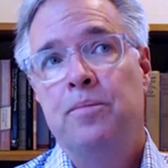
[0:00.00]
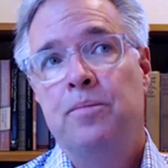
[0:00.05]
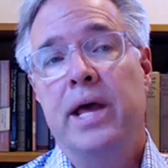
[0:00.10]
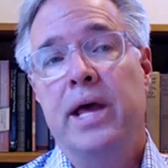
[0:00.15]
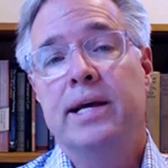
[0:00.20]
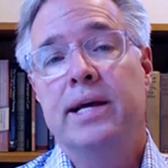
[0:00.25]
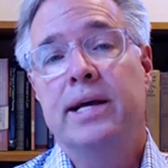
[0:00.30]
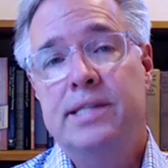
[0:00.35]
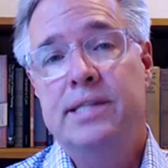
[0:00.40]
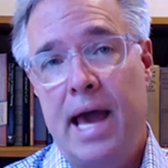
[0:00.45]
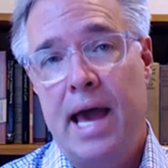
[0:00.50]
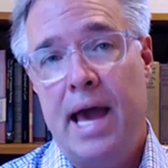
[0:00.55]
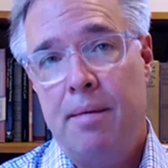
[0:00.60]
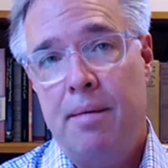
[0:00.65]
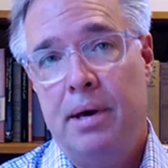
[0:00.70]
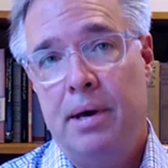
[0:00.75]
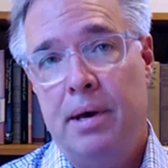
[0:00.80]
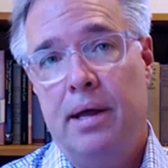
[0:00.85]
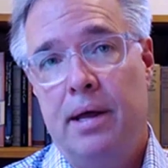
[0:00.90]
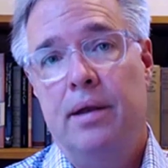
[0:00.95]

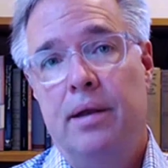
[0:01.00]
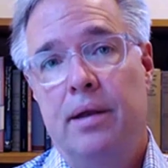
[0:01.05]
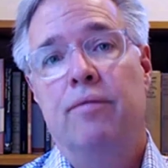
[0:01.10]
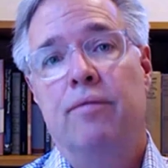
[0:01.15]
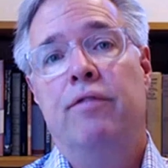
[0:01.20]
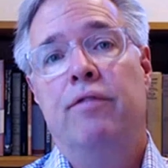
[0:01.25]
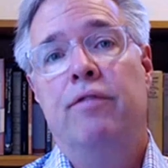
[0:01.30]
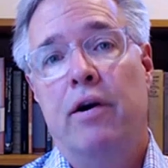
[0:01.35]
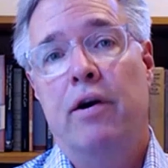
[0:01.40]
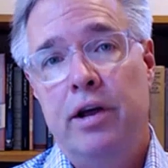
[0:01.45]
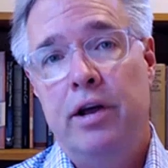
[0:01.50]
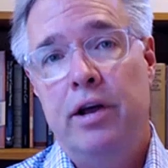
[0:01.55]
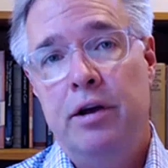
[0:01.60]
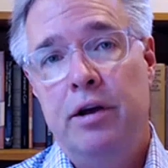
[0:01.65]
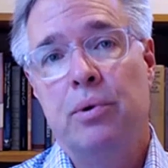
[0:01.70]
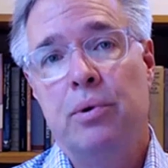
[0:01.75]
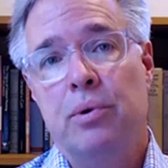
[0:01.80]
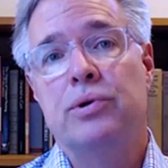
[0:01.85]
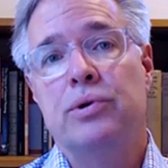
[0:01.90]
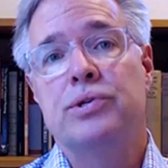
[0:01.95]
examine
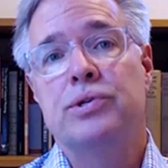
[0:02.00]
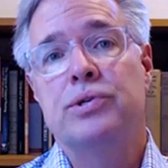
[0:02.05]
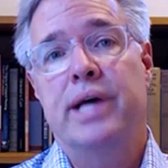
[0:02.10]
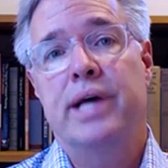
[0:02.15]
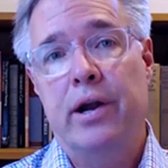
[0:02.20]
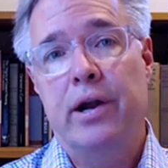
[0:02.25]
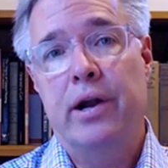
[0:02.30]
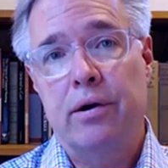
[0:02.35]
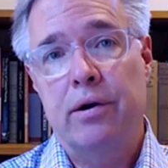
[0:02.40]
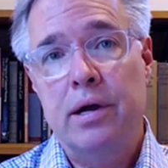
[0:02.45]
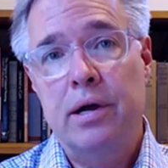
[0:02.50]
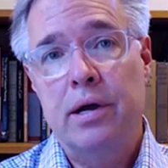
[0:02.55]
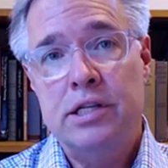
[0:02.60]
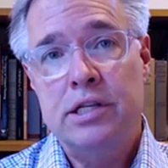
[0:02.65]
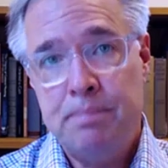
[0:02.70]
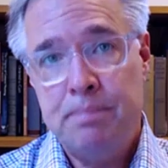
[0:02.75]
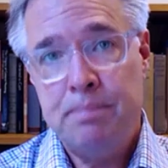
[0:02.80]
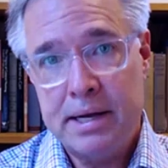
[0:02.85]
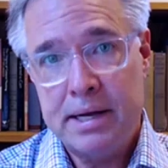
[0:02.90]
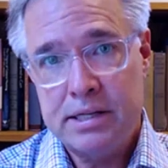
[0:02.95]
variables that are
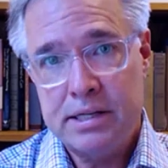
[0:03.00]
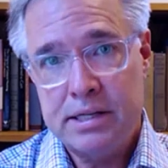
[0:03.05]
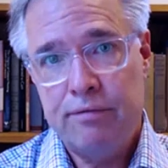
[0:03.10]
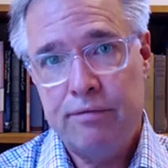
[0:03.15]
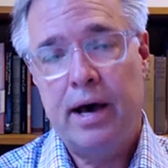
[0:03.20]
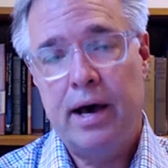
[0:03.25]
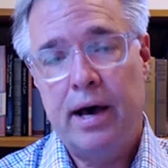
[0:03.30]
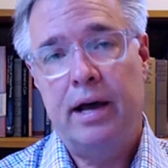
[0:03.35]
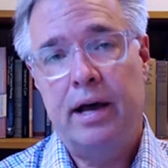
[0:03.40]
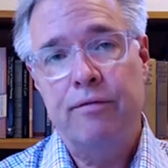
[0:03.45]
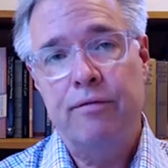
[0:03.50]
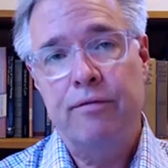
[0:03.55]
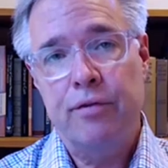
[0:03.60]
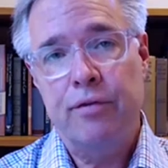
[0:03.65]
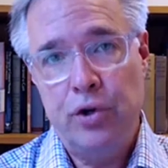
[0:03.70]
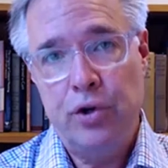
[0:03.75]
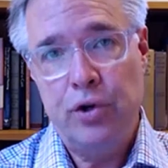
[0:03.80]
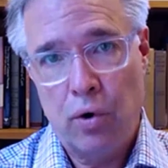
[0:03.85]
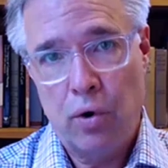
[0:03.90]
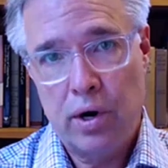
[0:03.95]
specified for
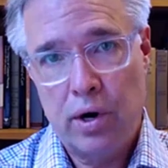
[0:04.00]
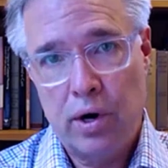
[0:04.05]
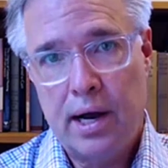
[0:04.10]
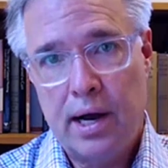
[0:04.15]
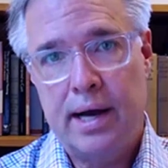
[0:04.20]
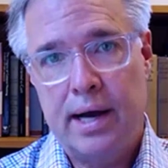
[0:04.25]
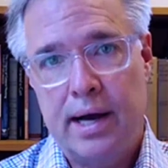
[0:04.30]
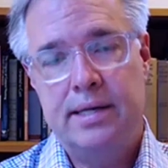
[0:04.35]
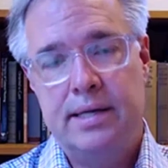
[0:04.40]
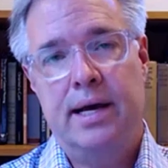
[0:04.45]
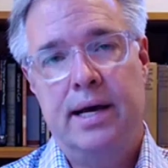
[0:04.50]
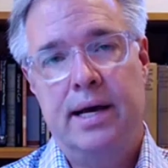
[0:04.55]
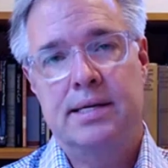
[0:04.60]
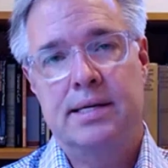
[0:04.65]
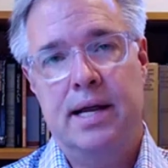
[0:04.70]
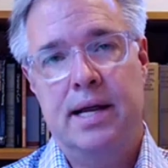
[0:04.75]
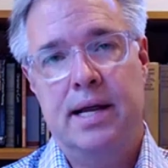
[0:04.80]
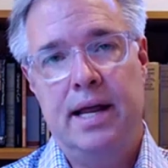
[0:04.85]
your context.